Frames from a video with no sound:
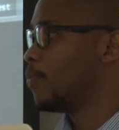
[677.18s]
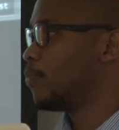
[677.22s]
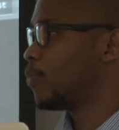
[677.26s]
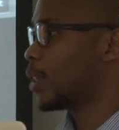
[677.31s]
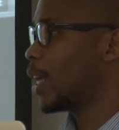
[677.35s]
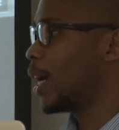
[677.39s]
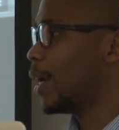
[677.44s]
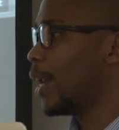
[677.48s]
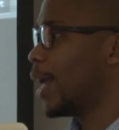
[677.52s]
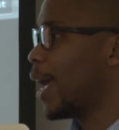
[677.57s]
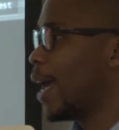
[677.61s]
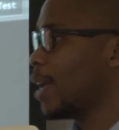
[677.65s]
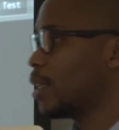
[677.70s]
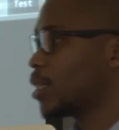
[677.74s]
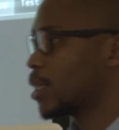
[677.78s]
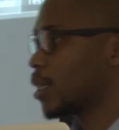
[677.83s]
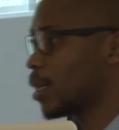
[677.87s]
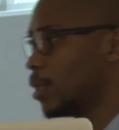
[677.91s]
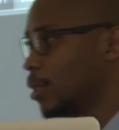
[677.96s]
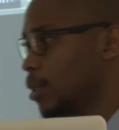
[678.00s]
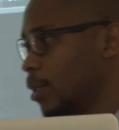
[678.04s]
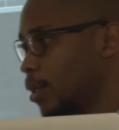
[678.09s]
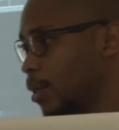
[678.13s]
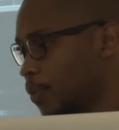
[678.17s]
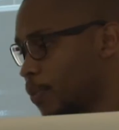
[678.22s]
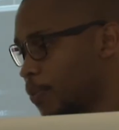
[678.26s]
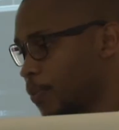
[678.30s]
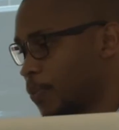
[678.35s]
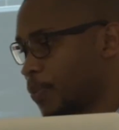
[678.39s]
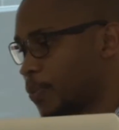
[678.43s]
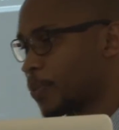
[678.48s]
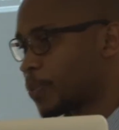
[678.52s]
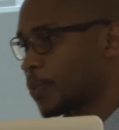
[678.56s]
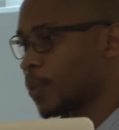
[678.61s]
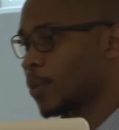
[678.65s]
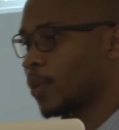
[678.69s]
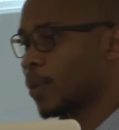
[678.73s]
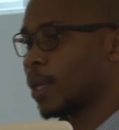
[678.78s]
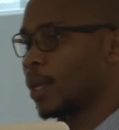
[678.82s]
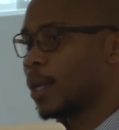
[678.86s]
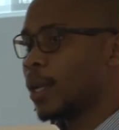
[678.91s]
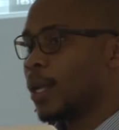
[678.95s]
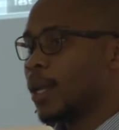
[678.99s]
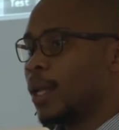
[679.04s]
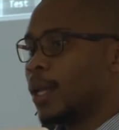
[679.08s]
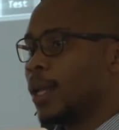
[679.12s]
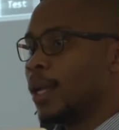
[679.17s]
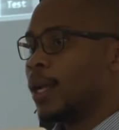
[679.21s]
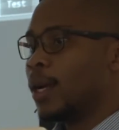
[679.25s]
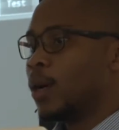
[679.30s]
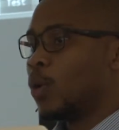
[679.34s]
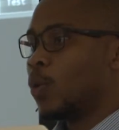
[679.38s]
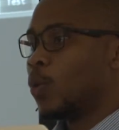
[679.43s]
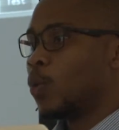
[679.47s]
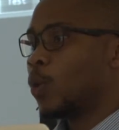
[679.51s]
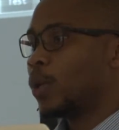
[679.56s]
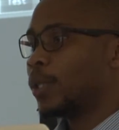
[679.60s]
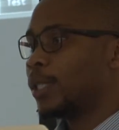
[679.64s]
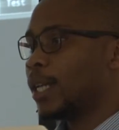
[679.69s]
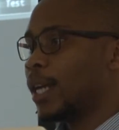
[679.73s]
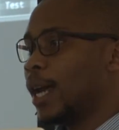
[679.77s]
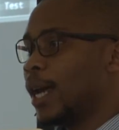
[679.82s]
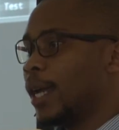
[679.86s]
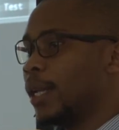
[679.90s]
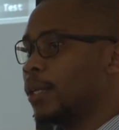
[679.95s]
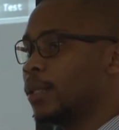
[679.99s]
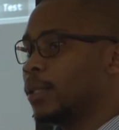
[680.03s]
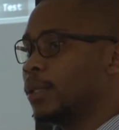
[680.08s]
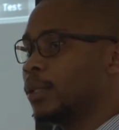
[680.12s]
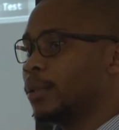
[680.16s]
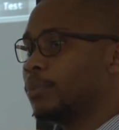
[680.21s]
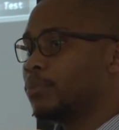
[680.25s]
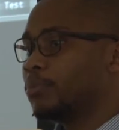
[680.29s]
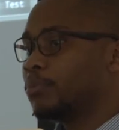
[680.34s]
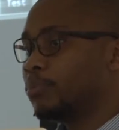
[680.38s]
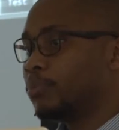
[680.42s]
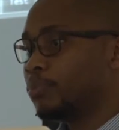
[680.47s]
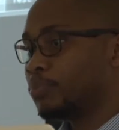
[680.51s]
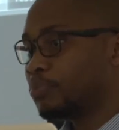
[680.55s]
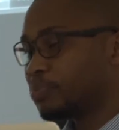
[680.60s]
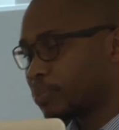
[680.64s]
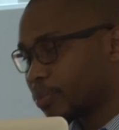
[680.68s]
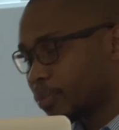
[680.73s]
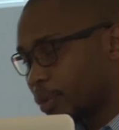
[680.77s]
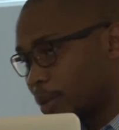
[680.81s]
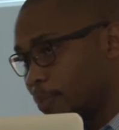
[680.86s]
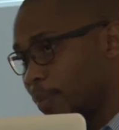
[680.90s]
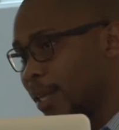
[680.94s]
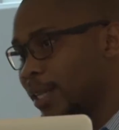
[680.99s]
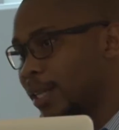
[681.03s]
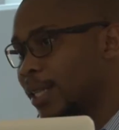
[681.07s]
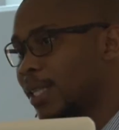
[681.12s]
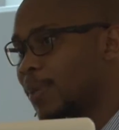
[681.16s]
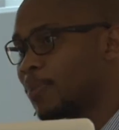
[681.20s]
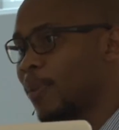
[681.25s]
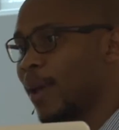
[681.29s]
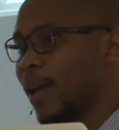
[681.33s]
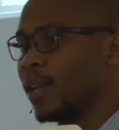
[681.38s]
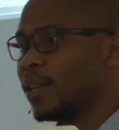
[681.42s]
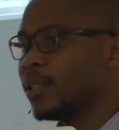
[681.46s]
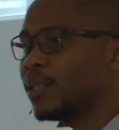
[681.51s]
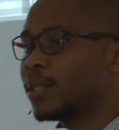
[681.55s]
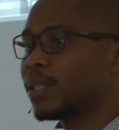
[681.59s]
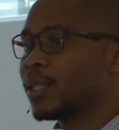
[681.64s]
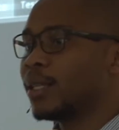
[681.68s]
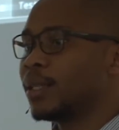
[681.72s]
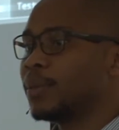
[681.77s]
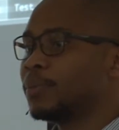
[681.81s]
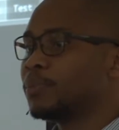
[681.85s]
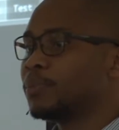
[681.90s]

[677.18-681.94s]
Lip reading: That action would then be dispatched,